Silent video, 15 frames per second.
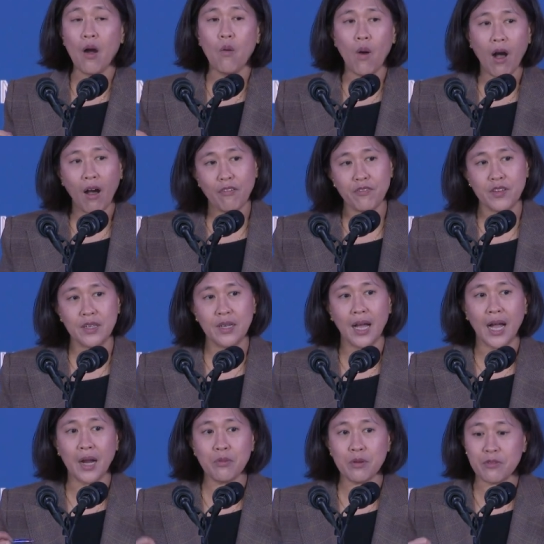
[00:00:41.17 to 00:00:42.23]
how
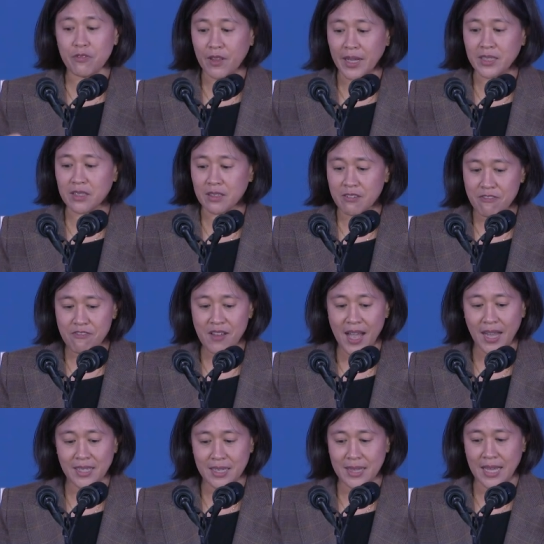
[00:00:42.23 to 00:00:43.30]
often I reflect on the
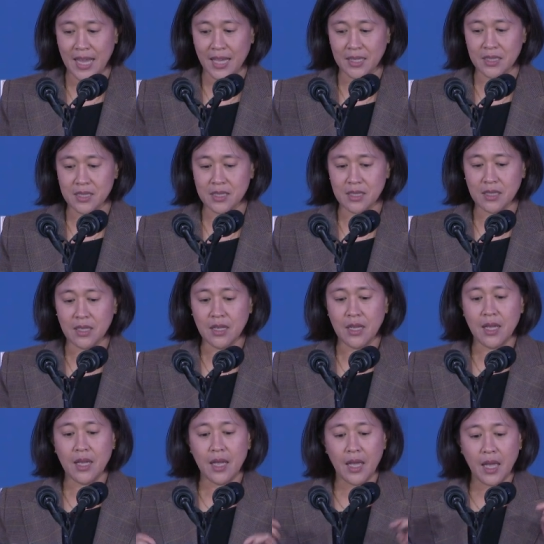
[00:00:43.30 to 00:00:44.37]
fact that
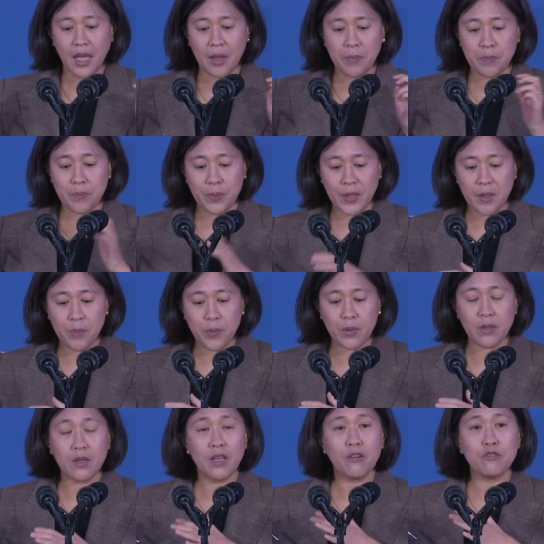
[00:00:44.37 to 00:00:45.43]
a
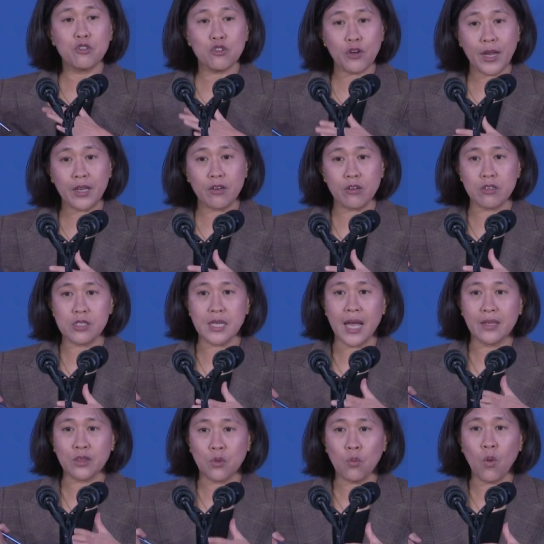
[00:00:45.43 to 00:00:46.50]
people of traders
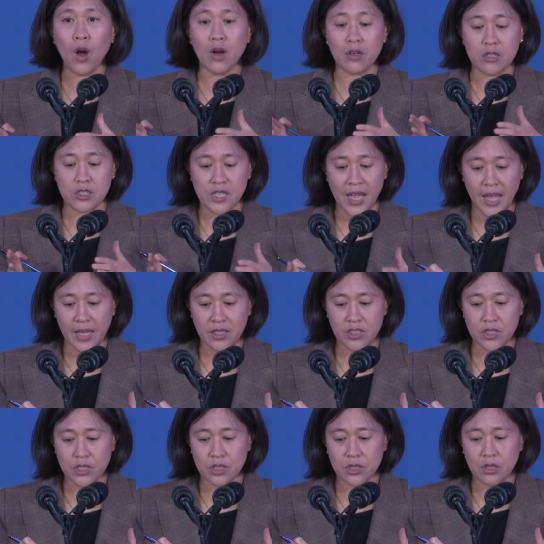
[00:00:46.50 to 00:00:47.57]
at the water's
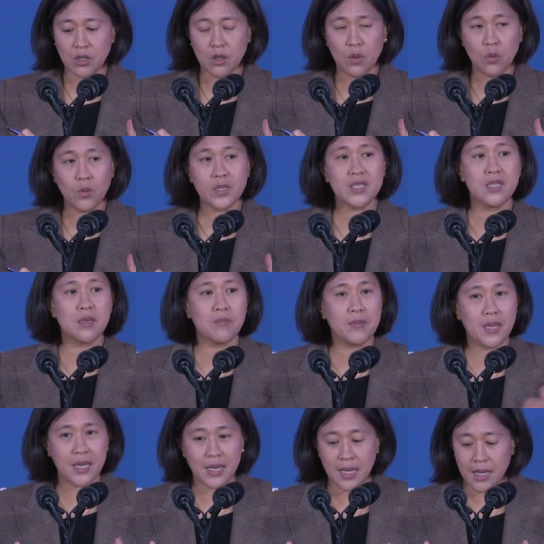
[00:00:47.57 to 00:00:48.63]
edge was the
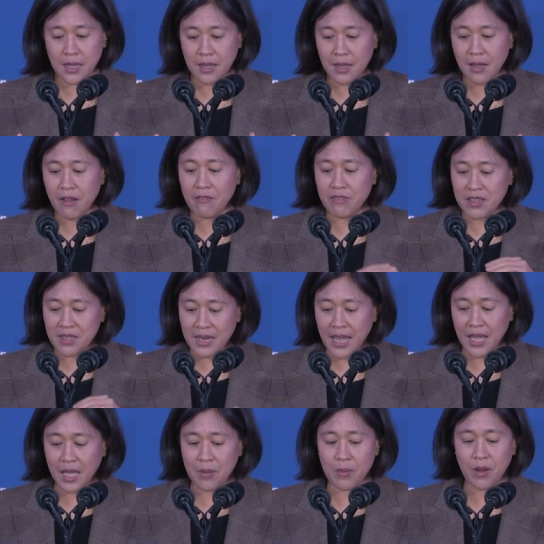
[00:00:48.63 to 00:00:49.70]
meaning of the
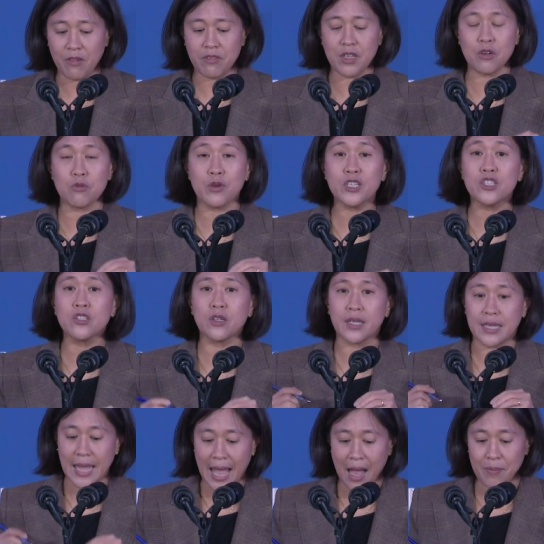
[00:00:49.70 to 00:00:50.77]
name of the
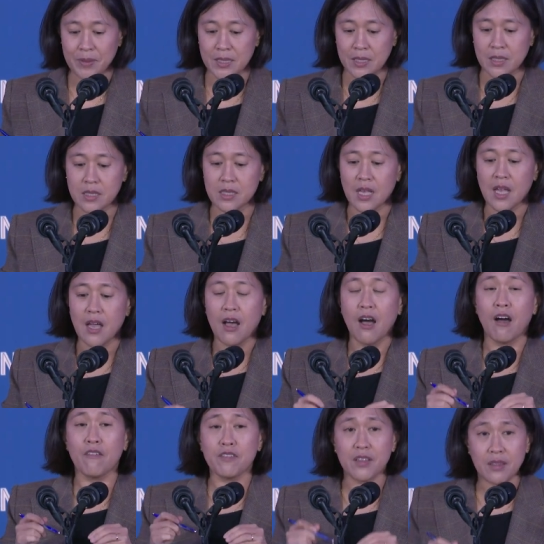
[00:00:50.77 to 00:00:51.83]
original inhabitants
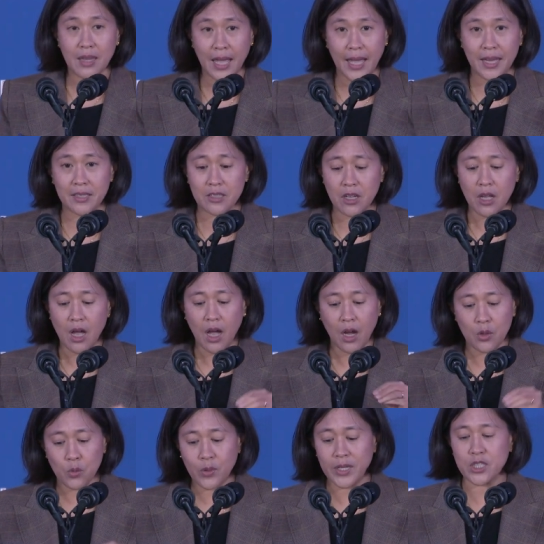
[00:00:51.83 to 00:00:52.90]
of the land
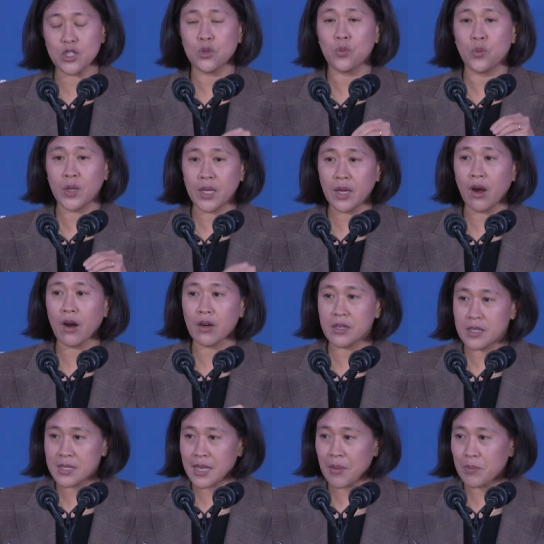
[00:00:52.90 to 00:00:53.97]
on which we
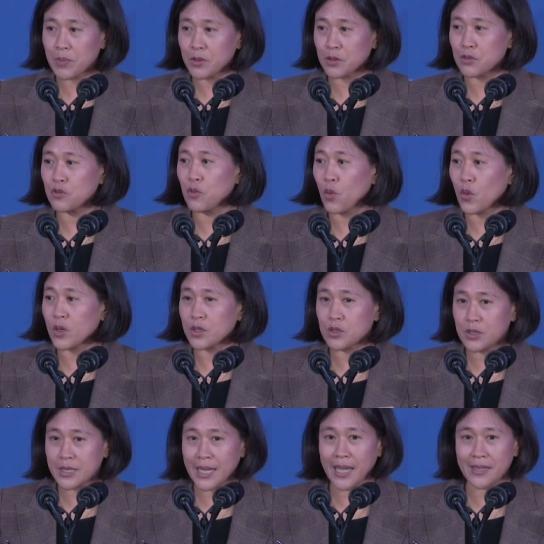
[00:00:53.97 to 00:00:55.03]
are assembled for
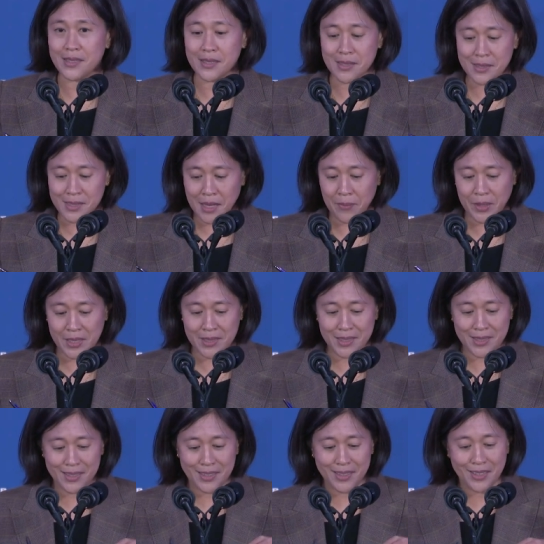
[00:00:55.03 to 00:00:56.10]
today's
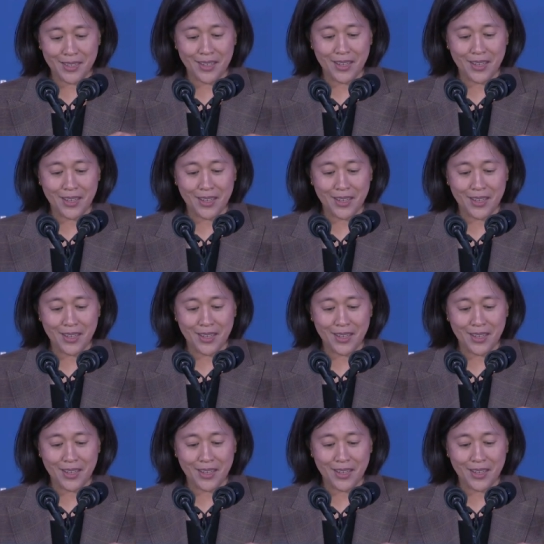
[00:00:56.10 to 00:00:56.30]
summit.